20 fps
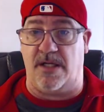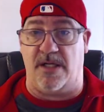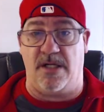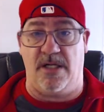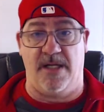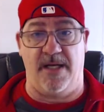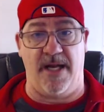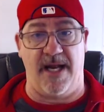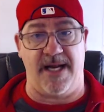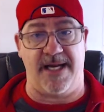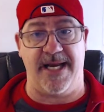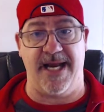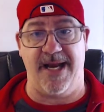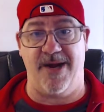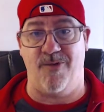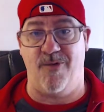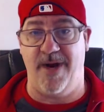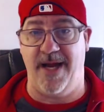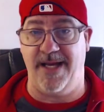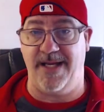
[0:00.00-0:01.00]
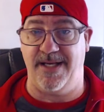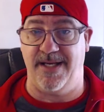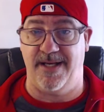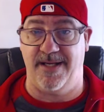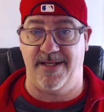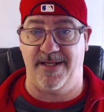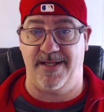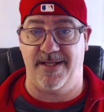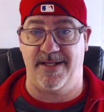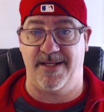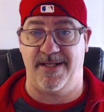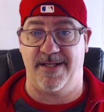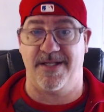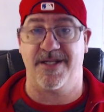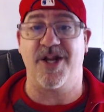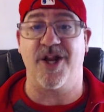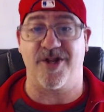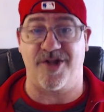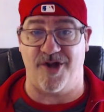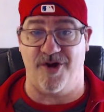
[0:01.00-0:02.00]
and I can't wait
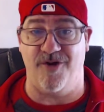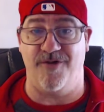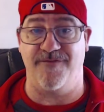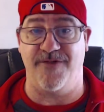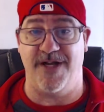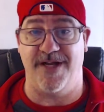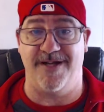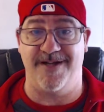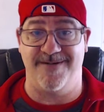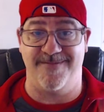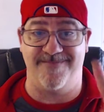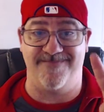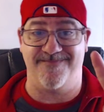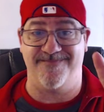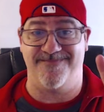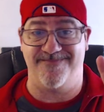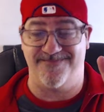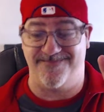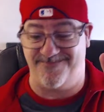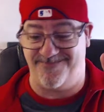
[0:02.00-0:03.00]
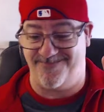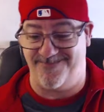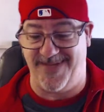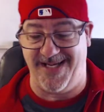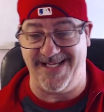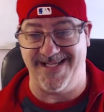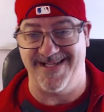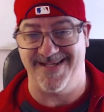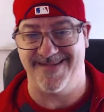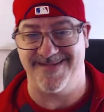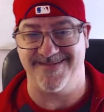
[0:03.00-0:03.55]
to serve you. Peace.